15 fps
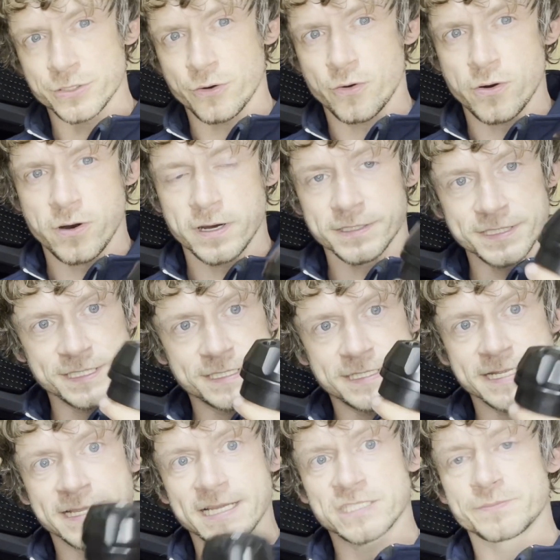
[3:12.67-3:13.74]
or this
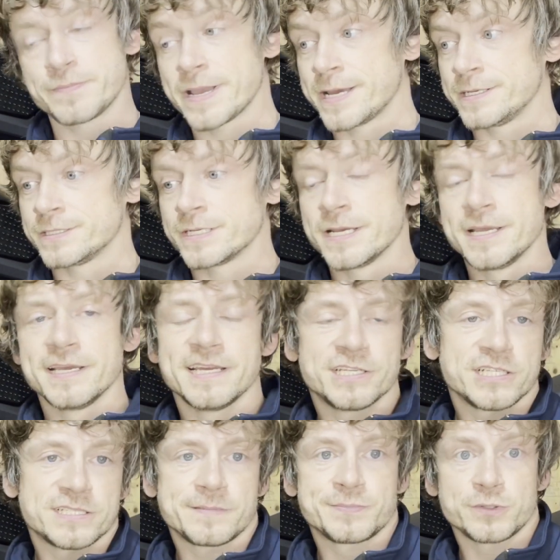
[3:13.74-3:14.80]
thing gets bent. It
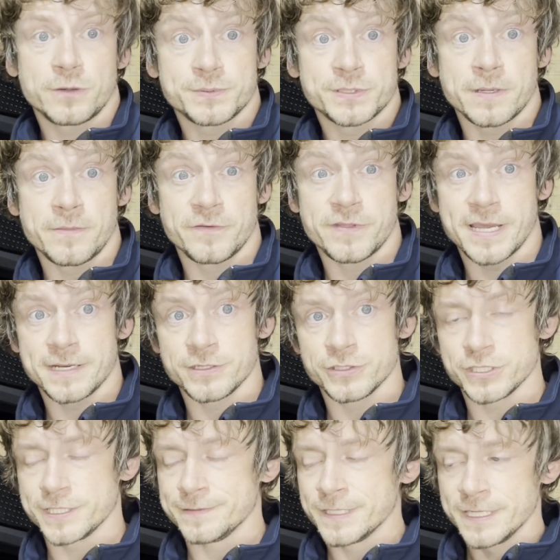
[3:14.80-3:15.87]
just absorbs some of the
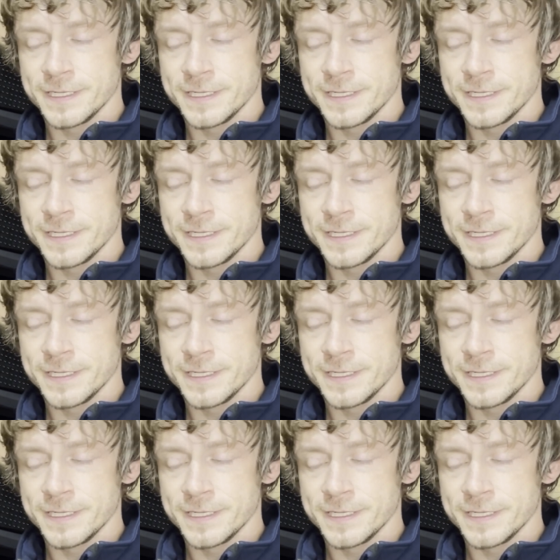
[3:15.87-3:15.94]
energy.